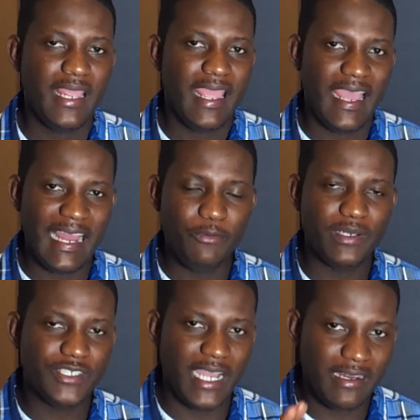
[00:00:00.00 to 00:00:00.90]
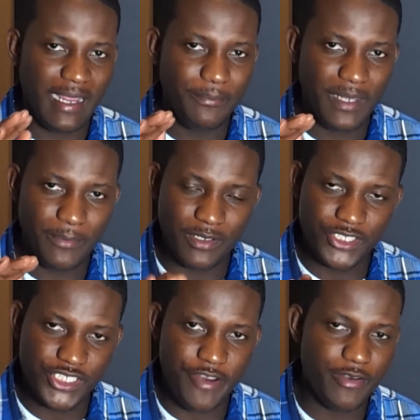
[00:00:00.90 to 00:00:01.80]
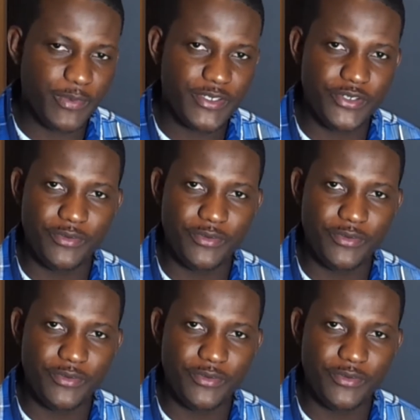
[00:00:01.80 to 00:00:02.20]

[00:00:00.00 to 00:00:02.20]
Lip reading: and I'm going to share it with you.